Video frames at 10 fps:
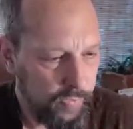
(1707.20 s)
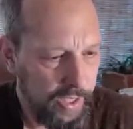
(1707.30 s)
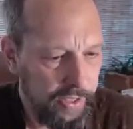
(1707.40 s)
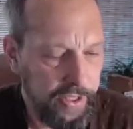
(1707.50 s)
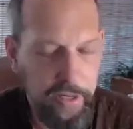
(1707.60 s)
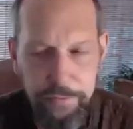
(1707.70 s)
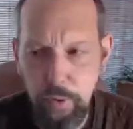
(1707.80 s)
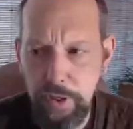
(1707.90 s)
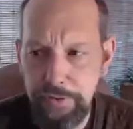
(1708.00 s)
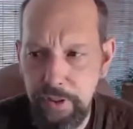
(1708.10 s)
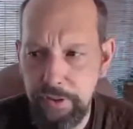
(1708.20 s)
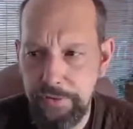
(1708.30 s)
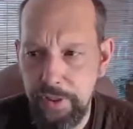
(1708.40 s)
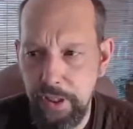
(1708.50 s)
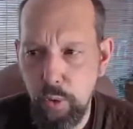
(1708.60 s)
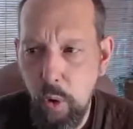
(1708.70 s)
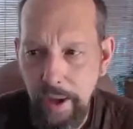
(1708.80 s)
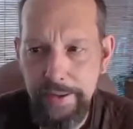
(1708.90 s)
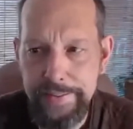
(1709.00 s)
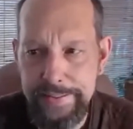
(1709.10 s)
And then, of course, there's the
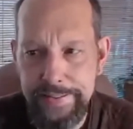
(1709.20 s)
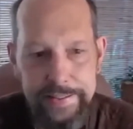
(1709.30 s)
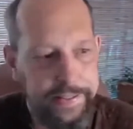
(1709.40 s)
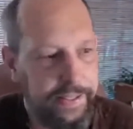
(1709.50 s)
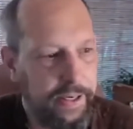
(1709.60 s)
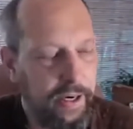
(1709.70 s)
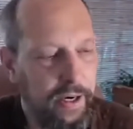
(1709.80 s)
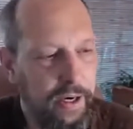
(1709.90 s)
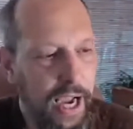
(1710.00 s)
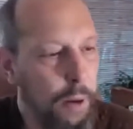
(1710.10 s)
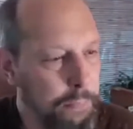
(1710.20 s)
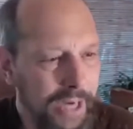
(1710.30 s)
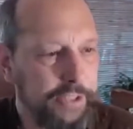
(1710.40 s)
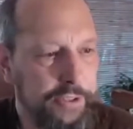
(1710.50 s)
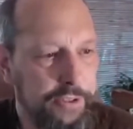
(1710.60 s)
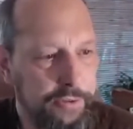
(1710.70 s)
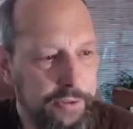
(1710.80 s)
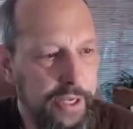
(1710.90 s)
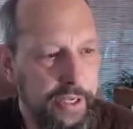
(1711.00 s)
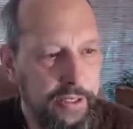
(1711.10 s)
quantity. How much do you
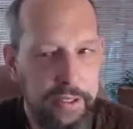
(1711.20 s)
take?